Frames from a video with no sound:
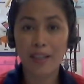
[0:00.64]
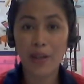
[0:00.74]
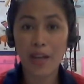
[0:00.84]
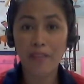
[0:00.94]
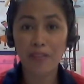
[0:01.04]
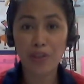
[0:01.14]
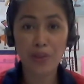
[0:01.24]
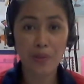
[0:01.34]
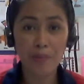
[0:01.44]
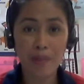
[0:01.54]
Good
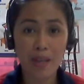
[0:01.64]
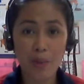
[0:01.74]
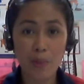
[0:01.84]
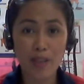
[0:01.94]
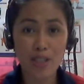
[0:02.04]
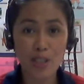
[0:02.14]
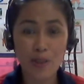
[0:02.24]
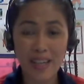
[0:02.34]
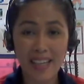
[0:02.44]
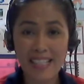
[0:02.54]
afternoon, P1
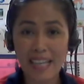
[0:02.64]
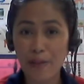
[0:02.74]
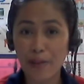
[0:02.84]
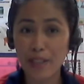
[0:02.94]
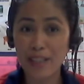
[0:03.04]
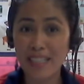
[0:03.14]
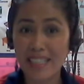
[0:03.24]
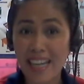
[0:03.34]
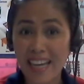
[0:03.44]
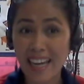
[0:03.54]
students. How are you
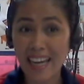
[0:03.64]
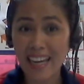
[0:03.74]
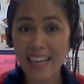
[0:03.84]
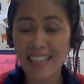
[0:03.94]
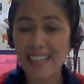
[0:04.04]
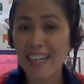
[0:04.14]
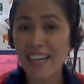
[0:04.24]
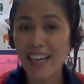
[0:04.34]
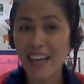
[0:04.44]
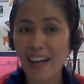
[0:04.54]
today?
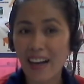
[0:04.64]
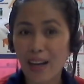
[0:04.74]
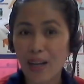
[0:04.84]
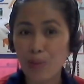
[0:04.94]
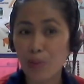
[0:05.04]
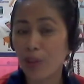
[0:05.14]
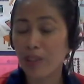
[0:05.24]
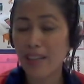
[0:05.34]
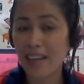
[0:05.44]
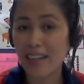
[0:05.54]
We're
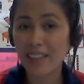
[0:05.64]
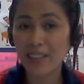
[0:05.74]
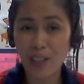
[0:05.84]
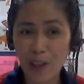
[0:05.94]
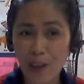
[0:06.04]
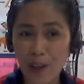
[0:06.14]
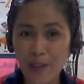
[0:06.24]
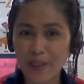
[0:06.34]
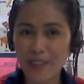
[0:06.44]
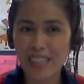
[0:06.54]
getting
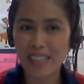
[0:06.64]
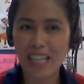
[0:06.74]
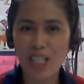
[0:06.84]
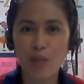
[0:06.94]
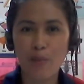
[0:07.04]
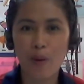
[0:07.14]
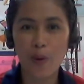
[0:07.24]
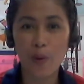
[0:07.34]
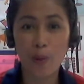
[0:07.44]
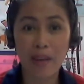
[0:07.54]
close, and
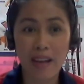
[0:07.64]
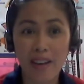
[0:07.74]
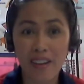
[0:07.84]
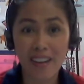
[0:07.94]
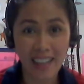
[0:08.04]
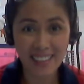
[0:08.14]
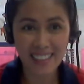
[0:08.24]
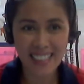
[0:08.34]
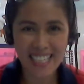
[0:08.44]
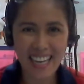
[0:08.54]
tomorrow will be our last
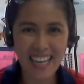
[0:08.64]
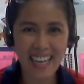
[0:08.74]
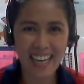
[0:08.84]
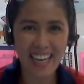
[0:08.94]
day.